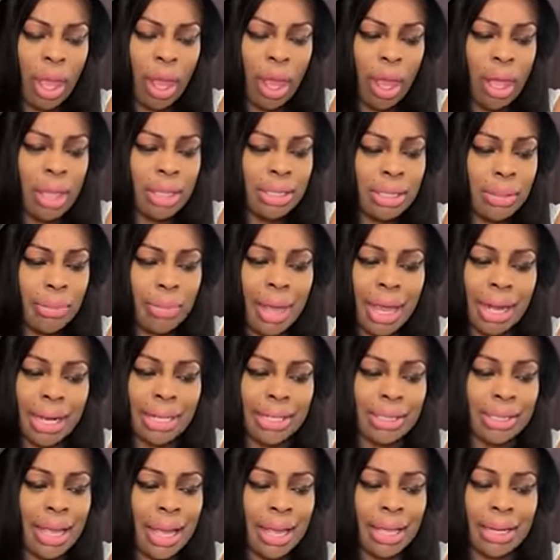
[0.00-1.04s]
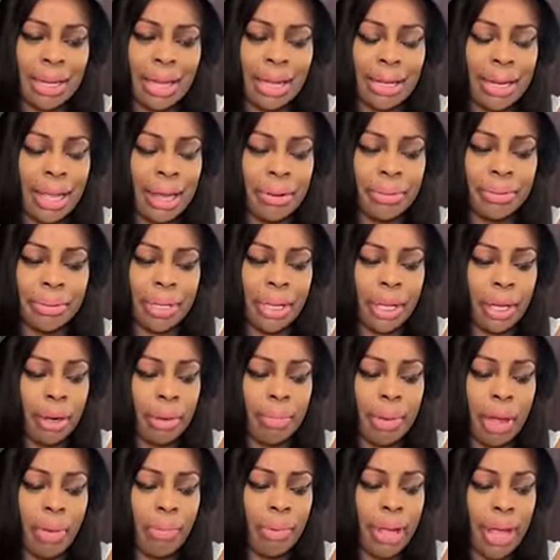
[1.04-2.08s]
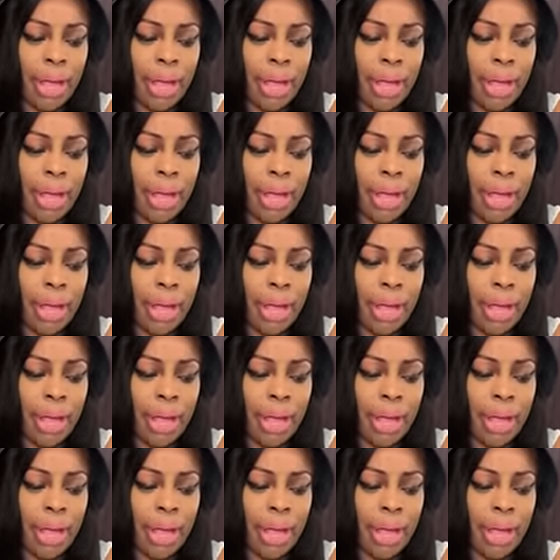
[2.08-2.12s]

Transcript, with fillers: Somebody is acting like they don't care about what